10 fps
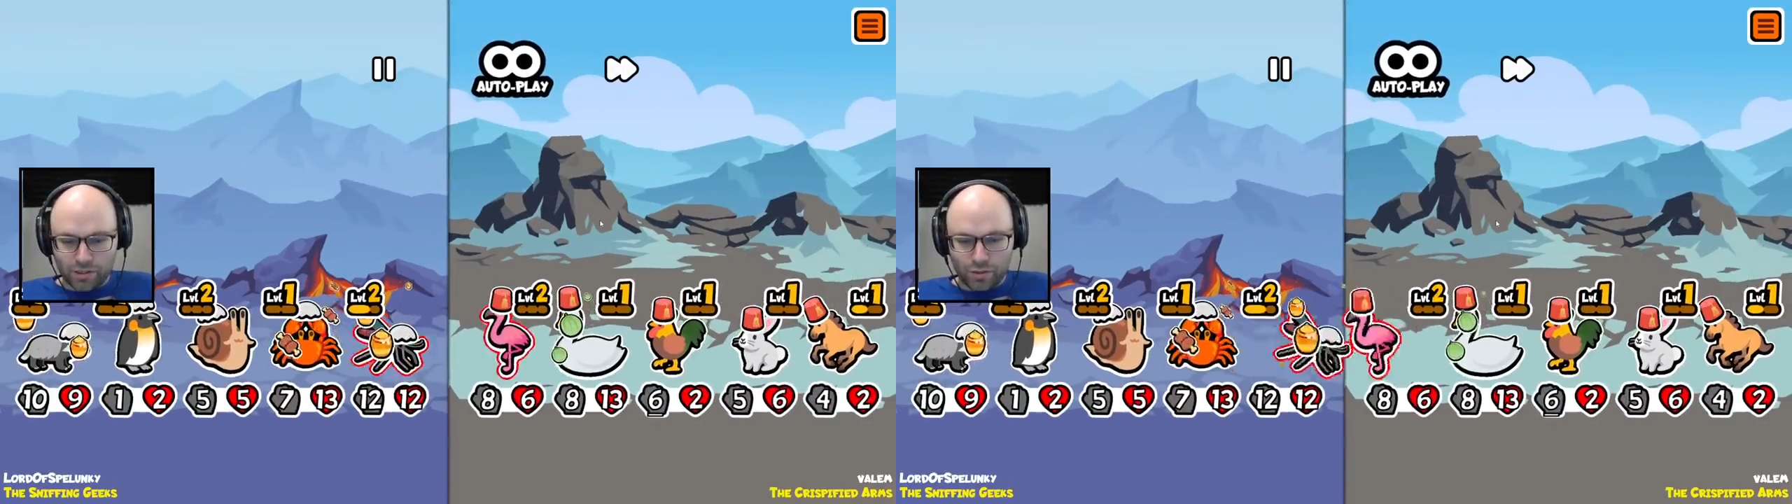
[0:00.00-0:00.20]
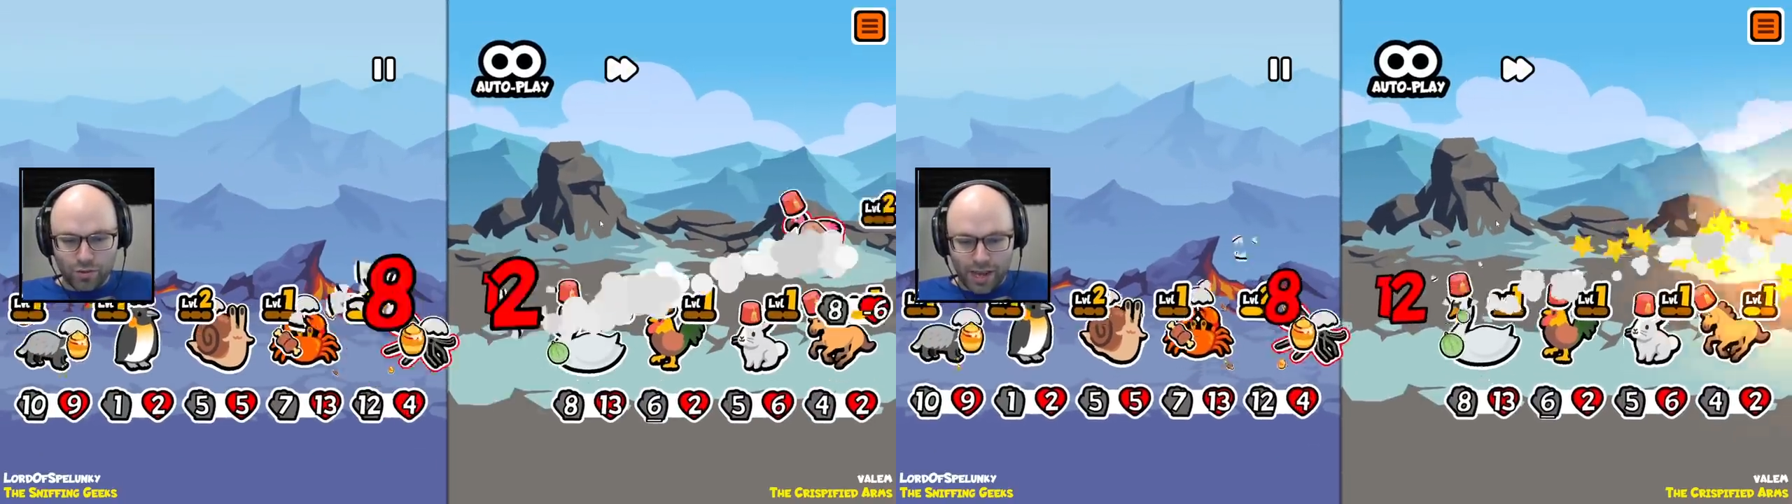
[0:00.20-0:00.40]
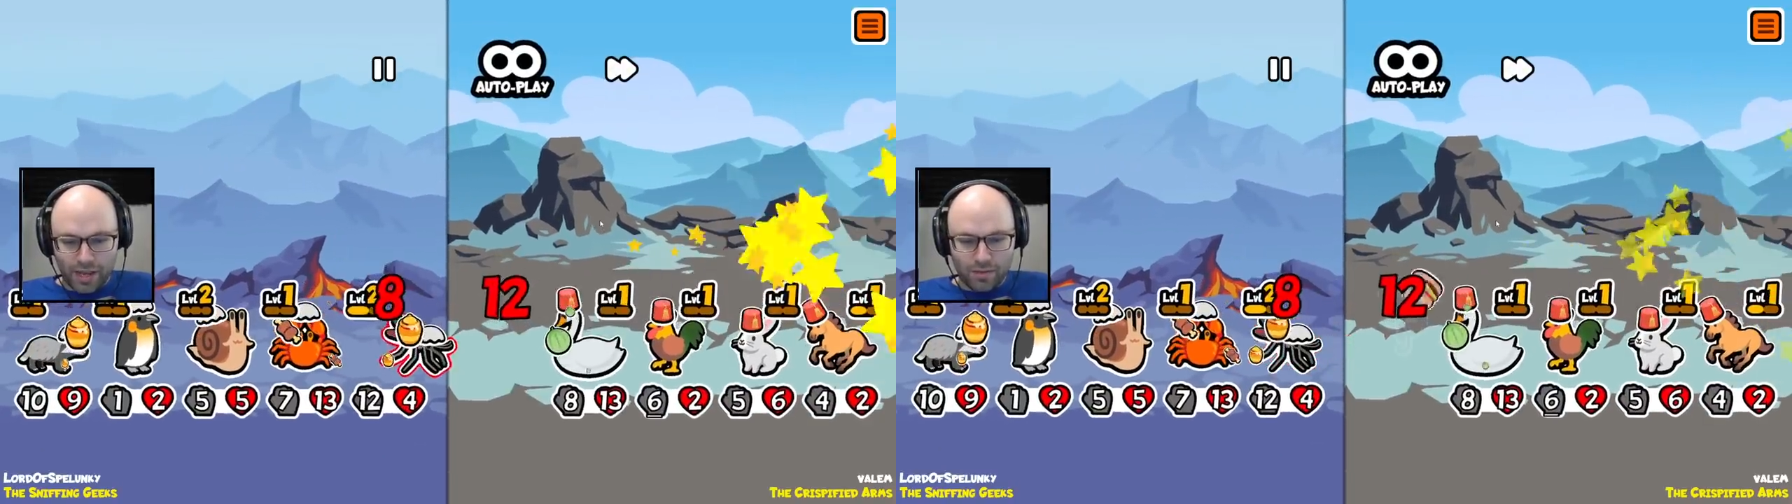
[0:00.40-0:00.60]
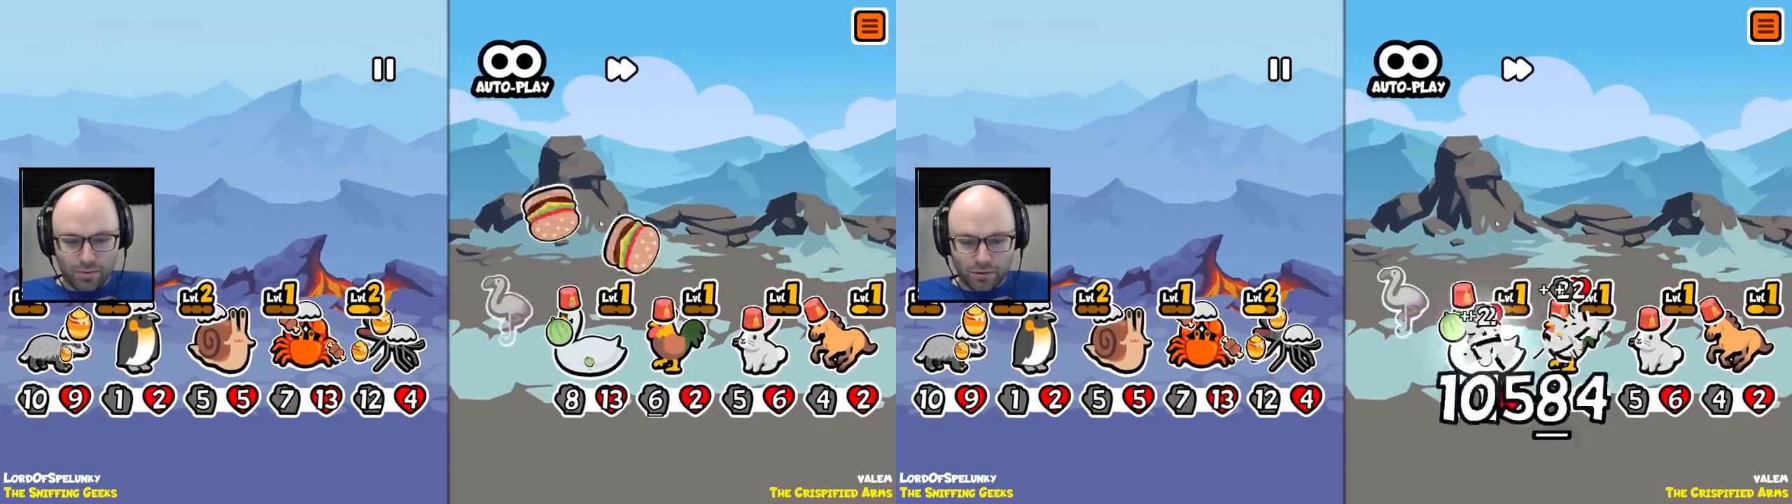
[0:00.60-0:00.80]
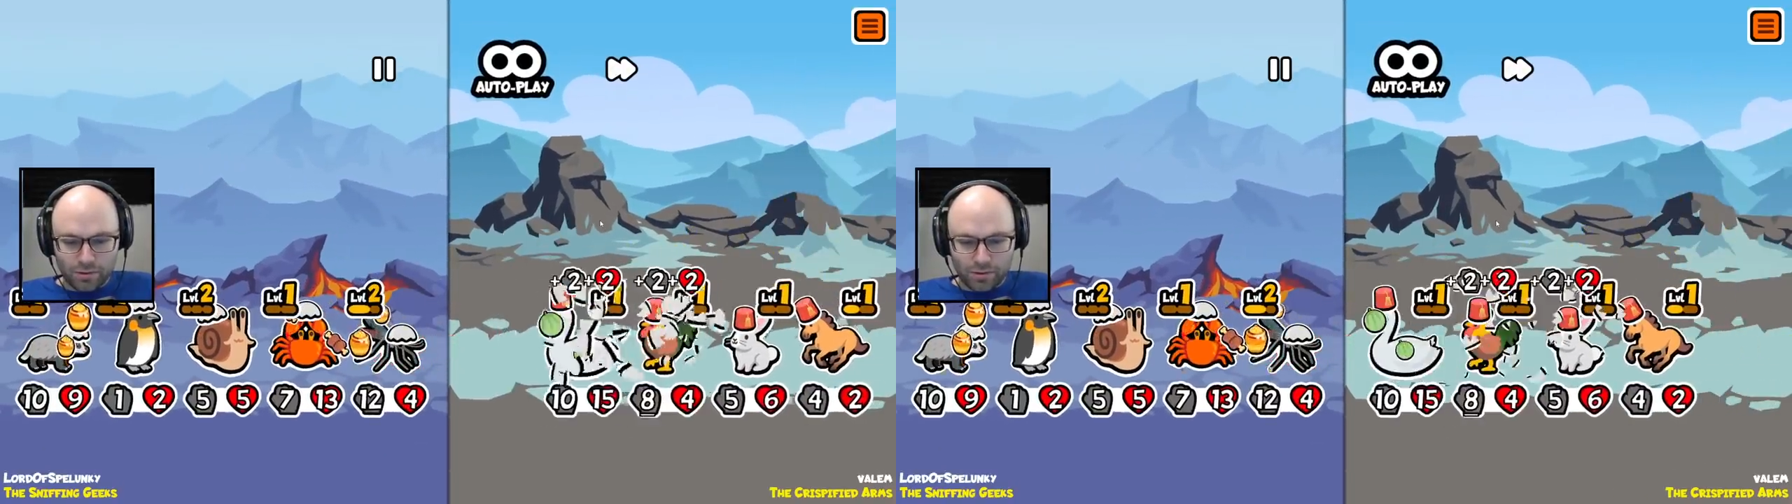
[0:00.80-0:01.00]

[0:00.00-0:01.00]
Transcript: two animals.